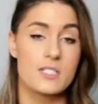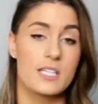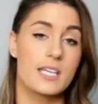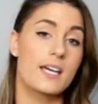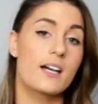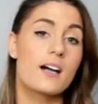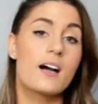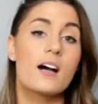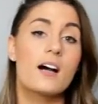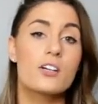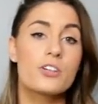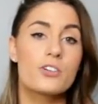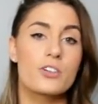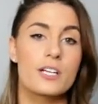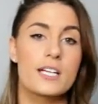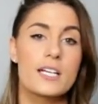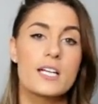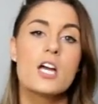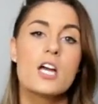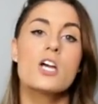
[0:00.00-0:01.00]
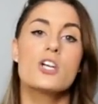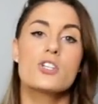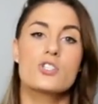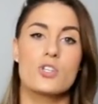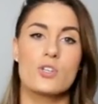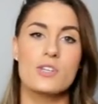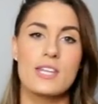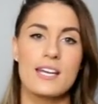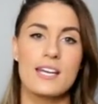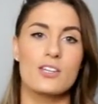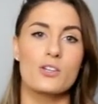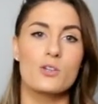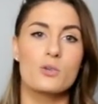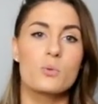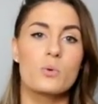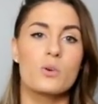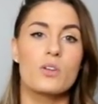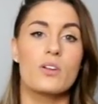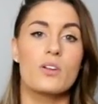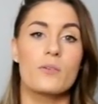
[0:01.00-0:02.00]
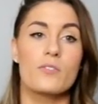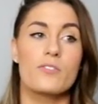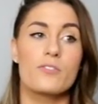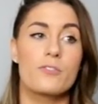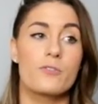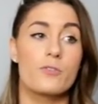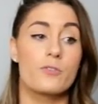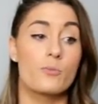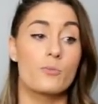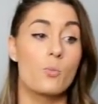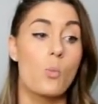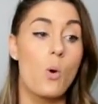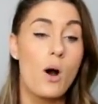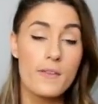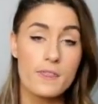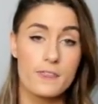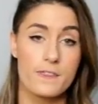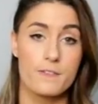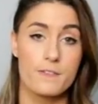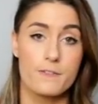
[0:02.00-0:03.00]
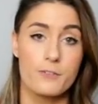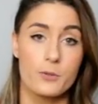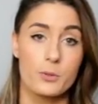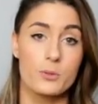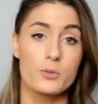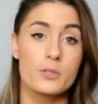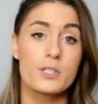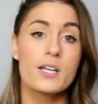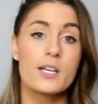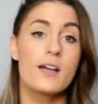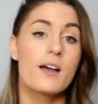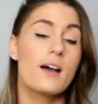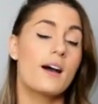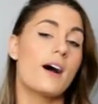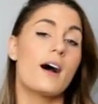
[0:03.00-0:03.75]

to get hungry so that you will want the food,